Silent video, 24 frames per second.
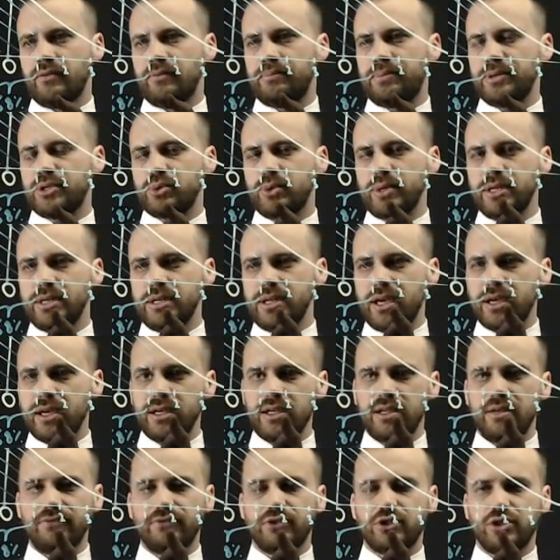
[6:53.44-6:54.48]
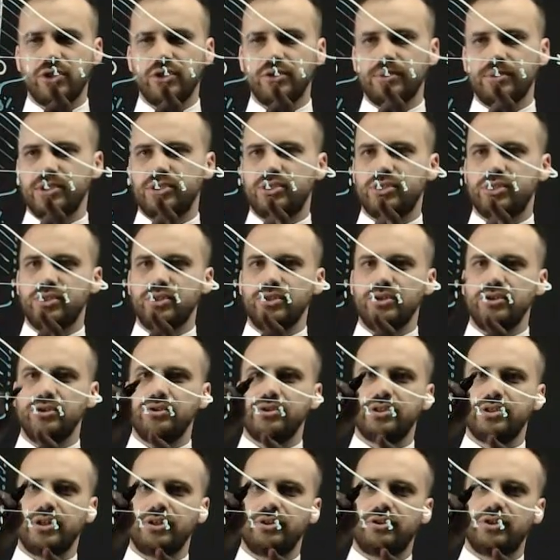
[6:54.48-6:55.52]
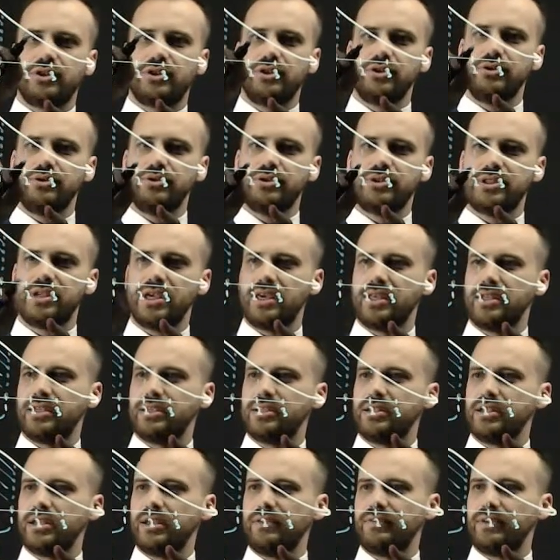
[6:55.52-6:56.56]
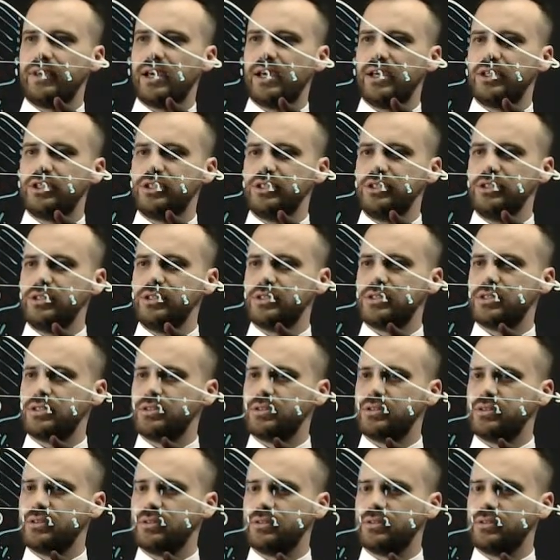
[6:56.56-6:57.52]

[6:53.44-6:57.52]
Between negative 2 and 2, so 2 standard deviations,